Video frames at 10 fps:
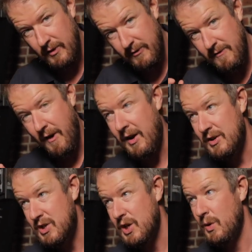the
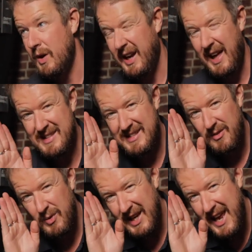fine tuning and see
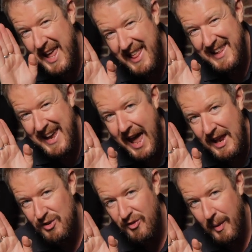if we can hit the
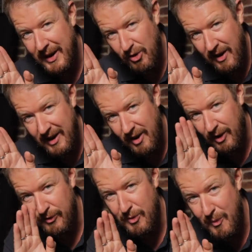edge of my credit card from